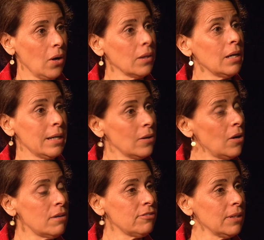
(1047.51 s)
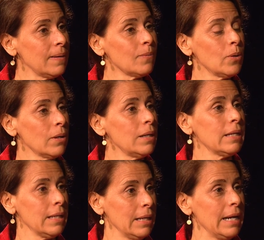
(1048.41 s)
online and offline, where I
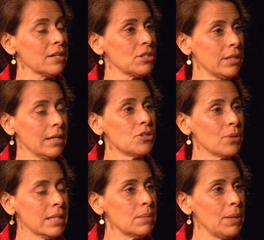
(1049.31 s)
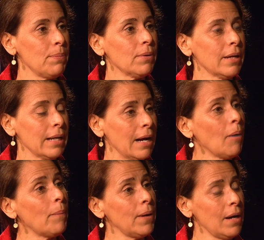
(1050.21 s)
can actually address people and
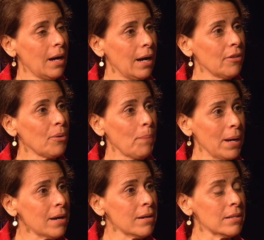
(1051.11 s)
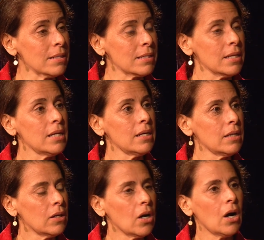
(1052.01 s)
help other parents
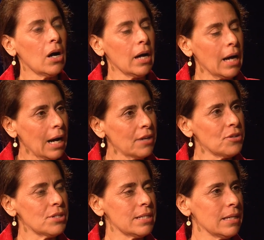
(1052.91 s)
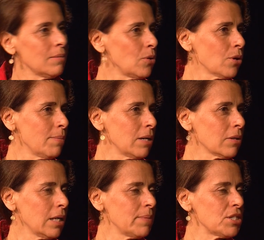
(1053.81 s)
understand more about
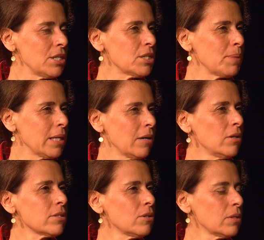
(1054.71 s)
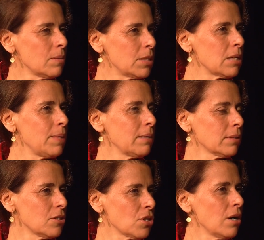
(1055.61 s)
climate change, but then also to be able
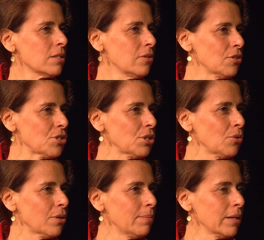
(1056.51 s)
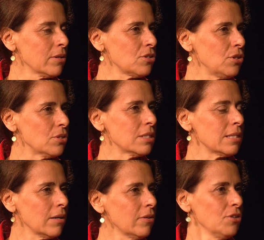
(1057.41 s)
to talk to their children about it too, to
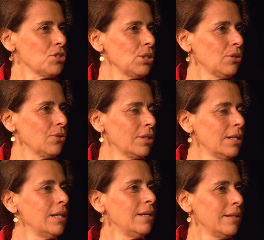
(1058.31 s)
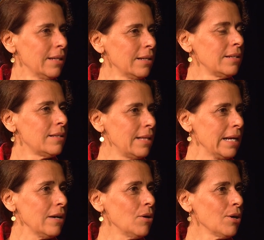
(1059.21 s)
tell their children that
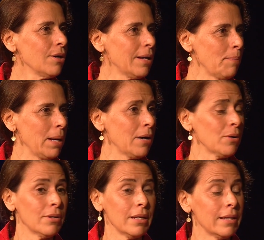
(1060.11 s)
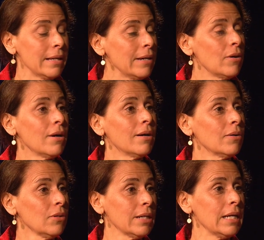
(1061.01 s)
they are empowered, that they are
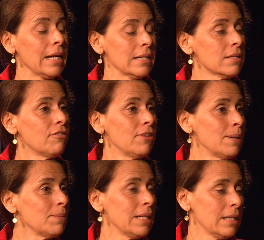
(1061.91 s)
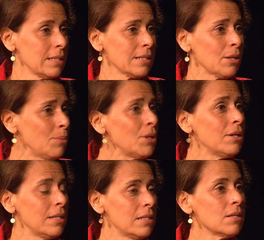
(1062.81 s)
looking as a family and as a
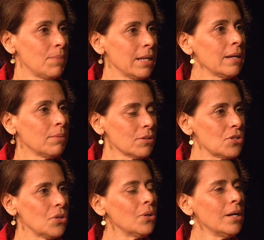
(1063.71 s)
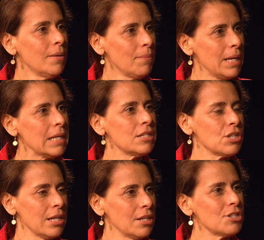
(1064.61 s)
community to be able to make a
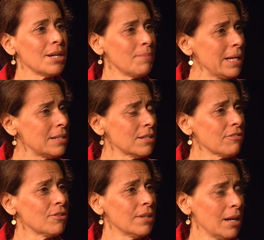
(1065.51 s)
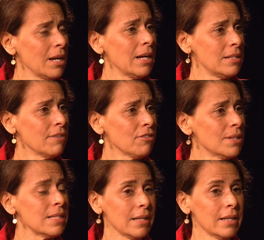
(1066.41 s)
change and make different, a, a,
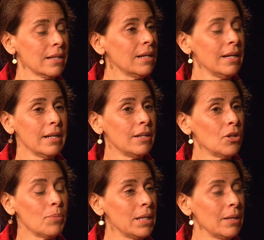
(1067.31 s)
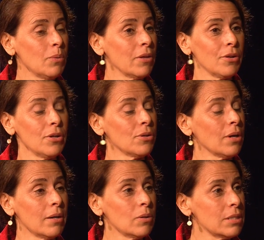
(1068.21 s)
difference, and that nobody, whether
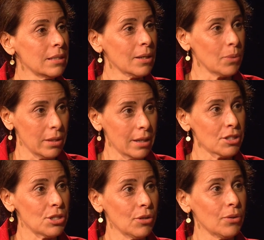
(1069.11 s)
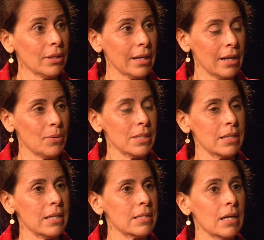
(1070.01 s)
you're dealing with young children like I was
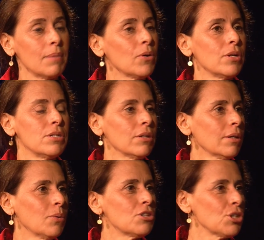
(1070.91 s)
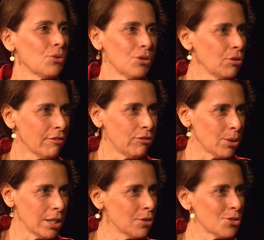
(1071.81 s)
at that time, or you're dealing with children who are
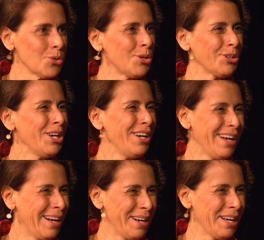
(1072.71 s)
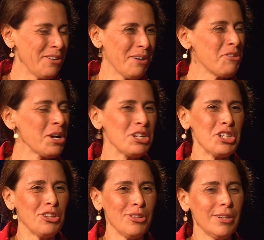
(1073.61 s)
40 years old uh, and you have
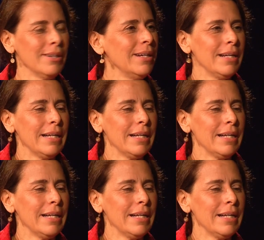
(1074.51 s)
grandchildren,